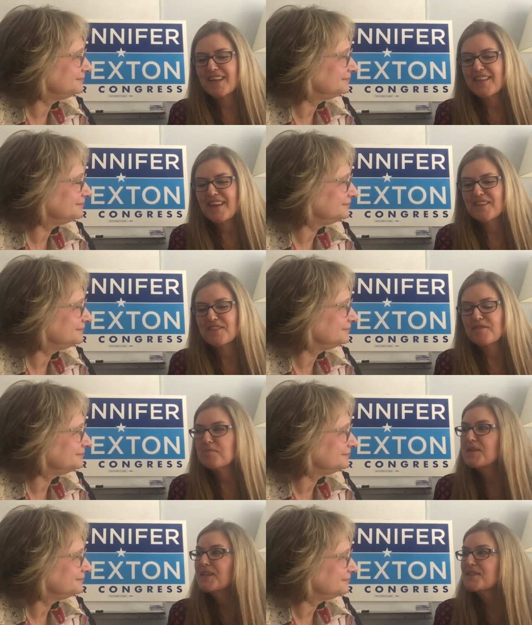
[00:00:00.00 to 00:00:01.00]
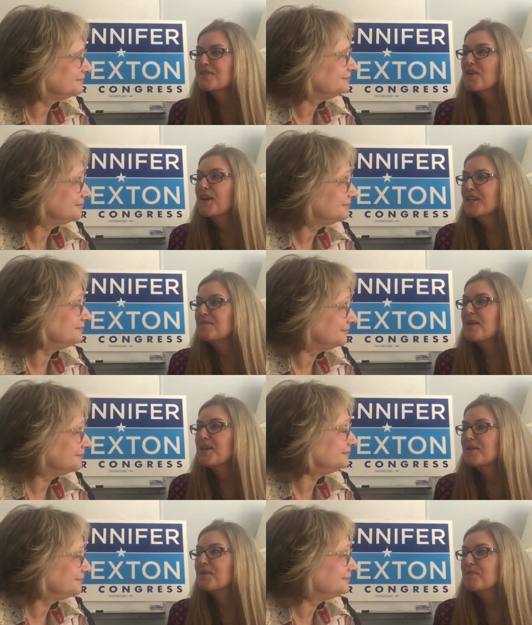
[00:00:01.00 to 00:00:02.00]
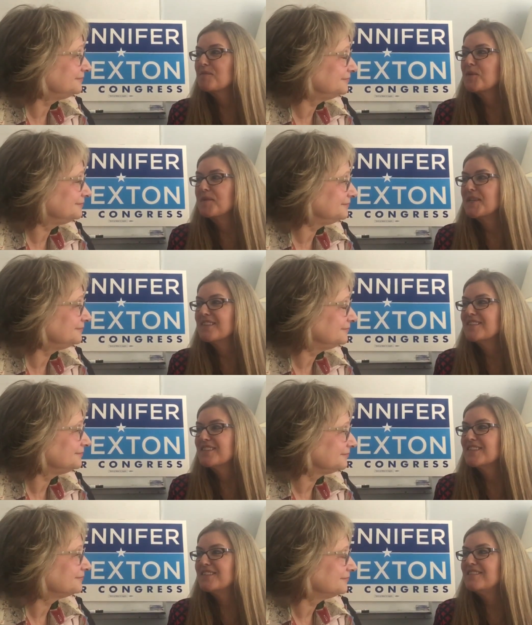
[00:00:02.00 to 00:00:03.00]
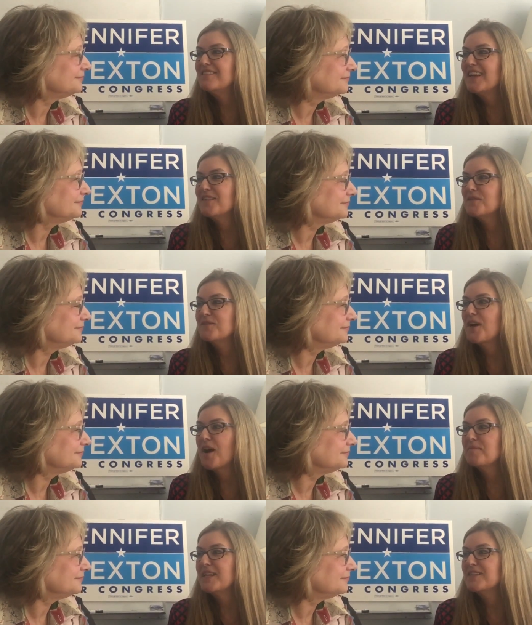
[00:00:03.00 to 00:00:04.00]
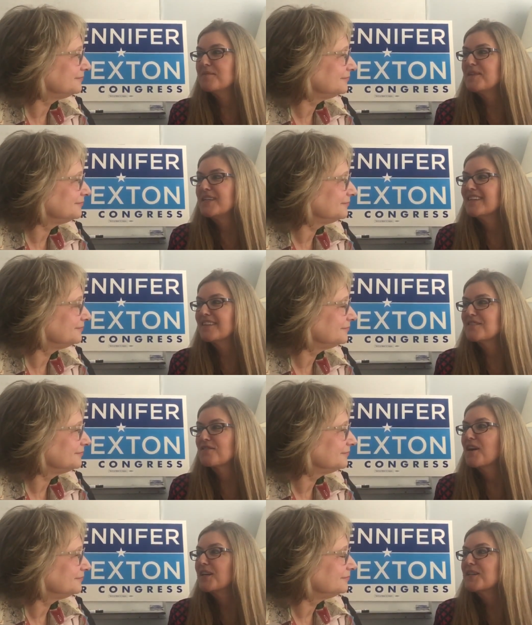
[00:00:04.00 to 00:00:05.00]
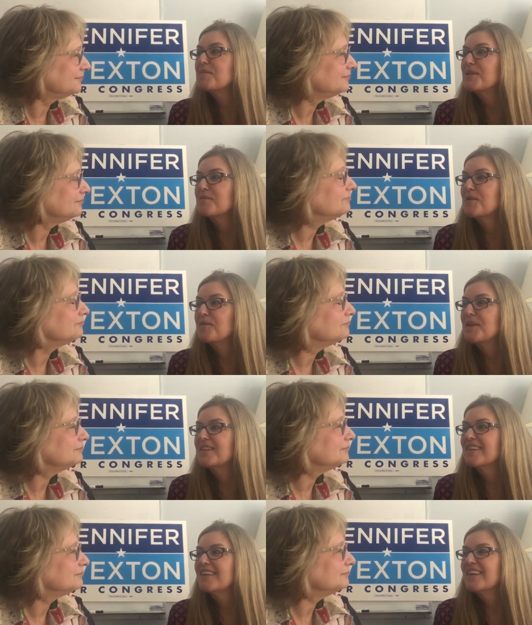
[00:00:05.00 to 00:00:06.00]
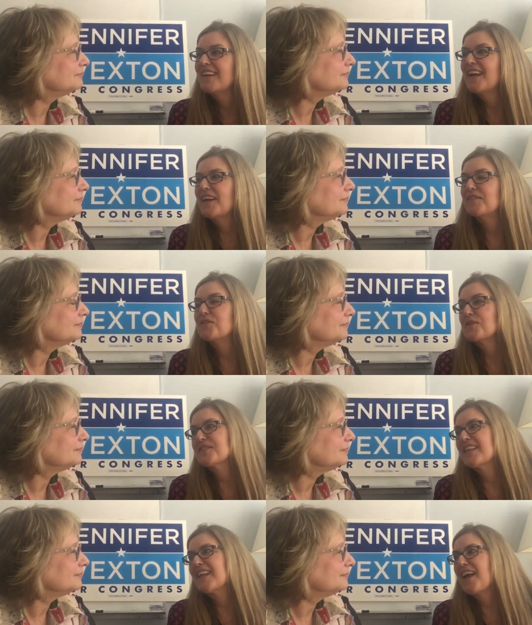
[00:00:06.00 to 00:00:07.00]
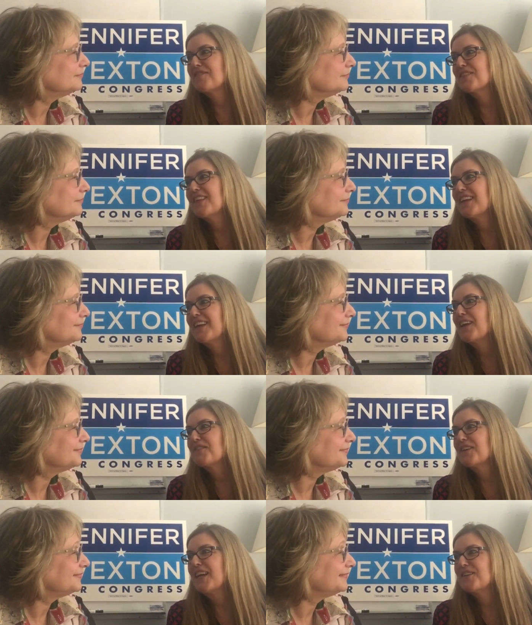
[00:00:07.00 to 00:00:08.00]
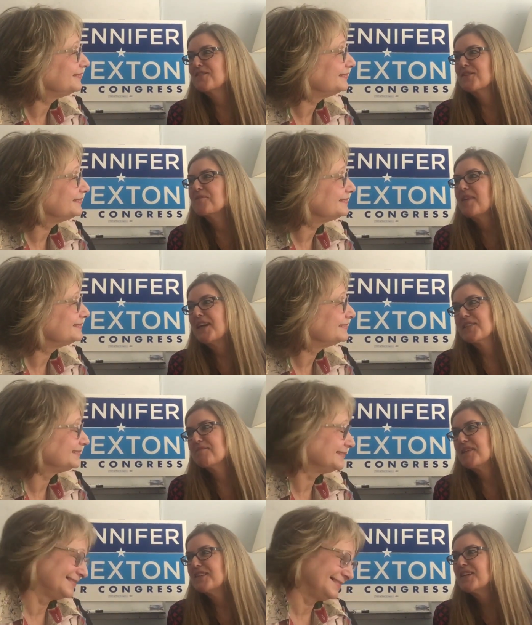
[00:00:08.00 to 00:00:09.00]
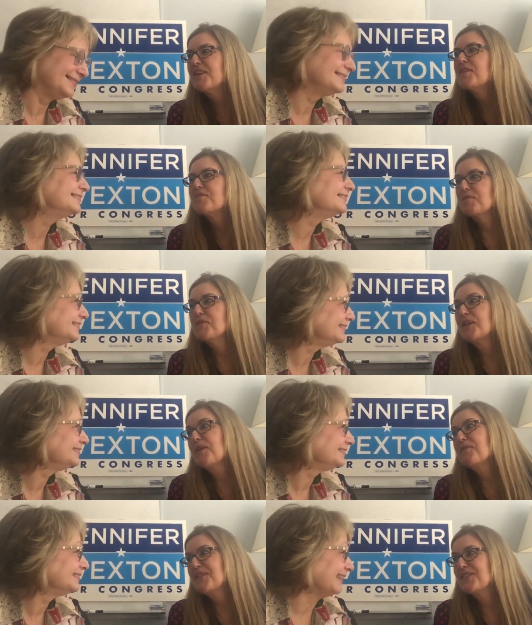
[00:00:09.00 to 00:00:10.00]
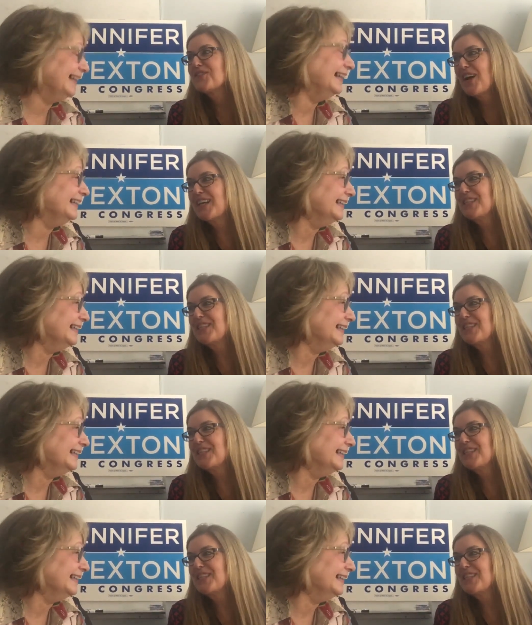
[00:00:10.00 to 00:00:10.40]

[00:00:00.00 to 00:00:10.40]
Speaker 1: I thanked her for being a strong, independent woman to and who taught me to be a strong, independent woman. And of course, then I have to thank Andrew, my husband, for putting up with a strong,